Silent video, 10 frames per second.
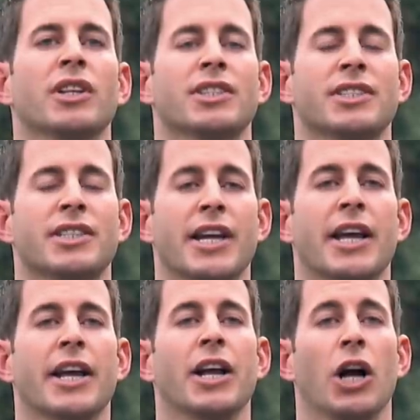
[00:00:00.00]
I noticed
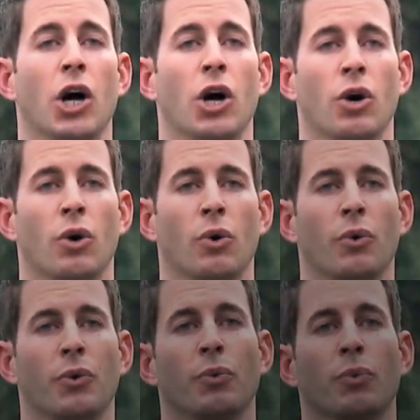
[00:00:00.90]
that Tarek,
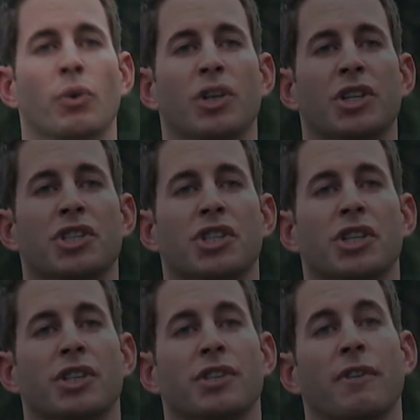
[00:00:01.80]
the host, has a
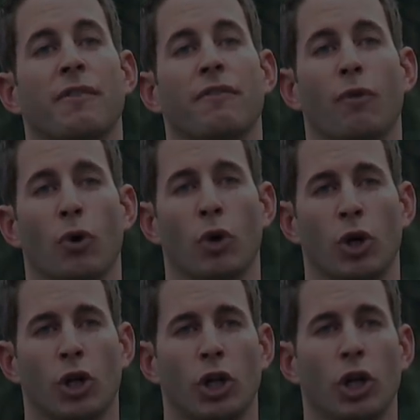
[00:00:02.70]
large nodule on his
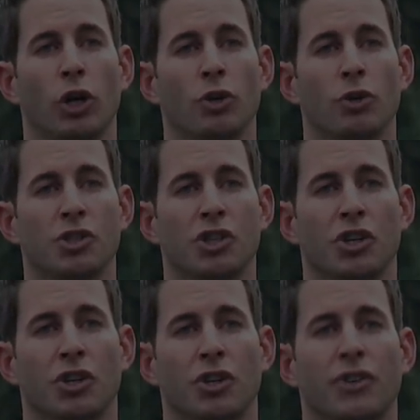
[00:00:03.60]
thyroid and he
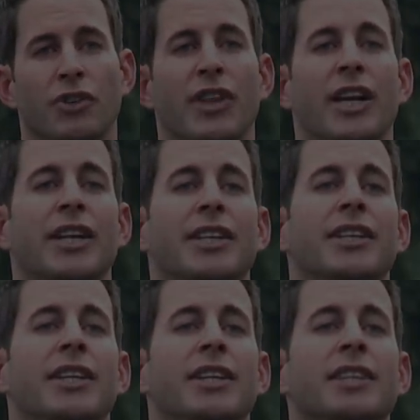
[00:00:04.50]
needs to have it
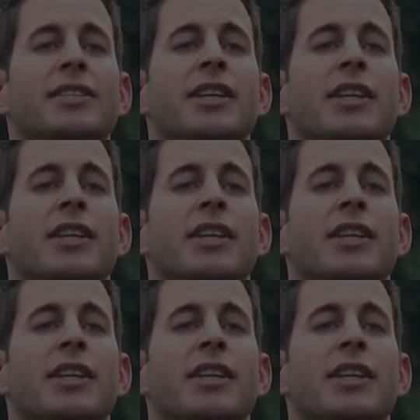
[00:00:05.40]
checked out.